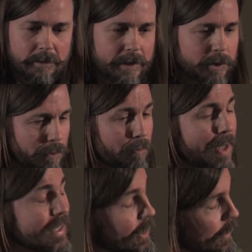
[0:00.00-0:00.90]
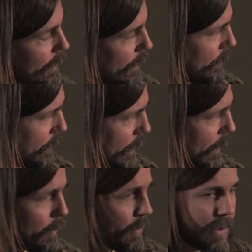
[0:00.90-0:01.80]
doesn't register. You
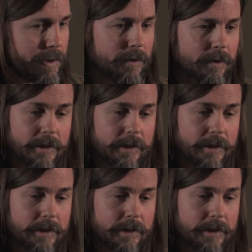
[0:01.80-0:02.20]
know, it's